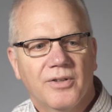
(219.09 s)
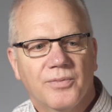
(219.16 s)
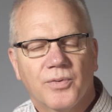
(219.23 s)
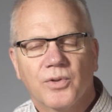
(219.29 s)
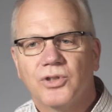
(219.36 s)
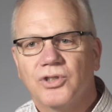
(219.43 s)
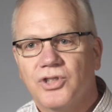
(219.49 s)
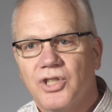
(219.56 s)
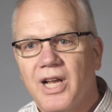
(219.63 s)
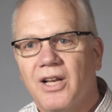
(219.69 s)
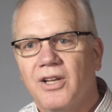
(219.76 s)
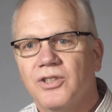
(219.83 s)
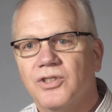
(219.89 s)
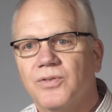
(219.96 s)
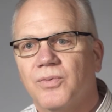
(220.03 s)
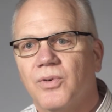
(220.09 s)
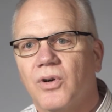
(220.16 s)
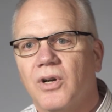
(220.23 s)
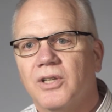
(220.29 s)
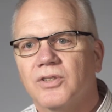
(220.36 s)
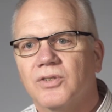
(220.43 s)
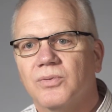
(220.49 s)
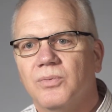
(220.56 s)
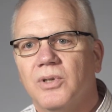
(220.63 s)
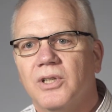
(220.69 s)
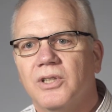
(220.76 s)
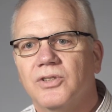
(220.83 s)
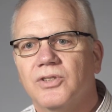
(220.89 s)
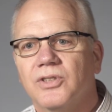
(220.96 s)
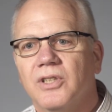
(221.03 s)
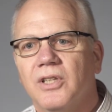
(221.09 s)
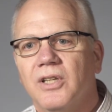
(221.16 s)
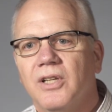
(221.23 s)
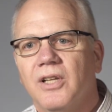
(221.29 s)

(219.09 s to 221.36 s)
The first challenge for us was